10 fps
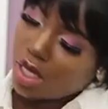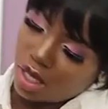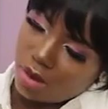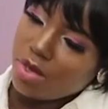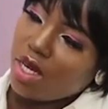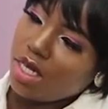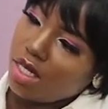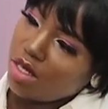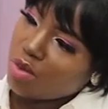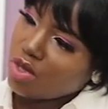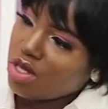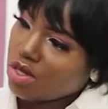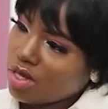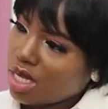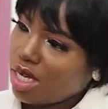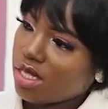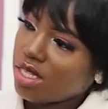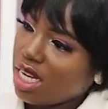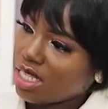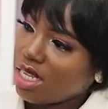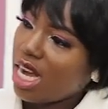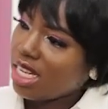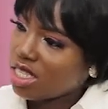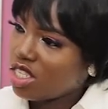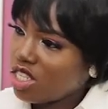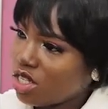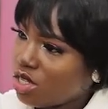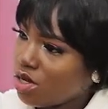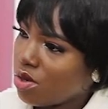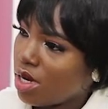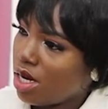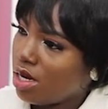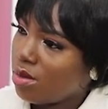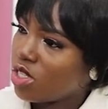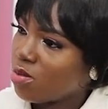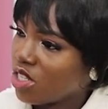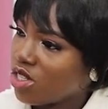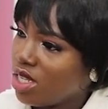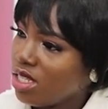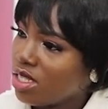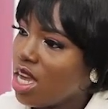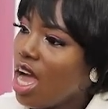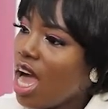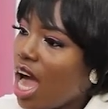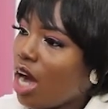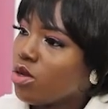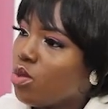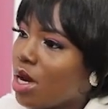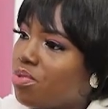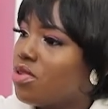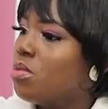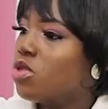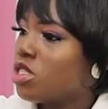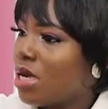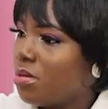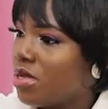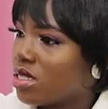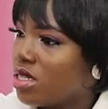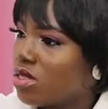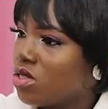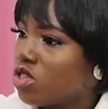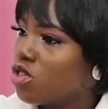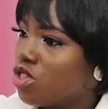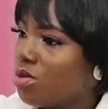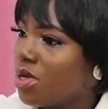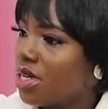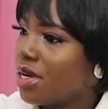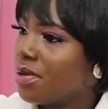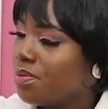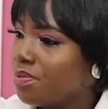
Okay. Now I need to put you to test. As a digital specialist, how do I promote my business on social media?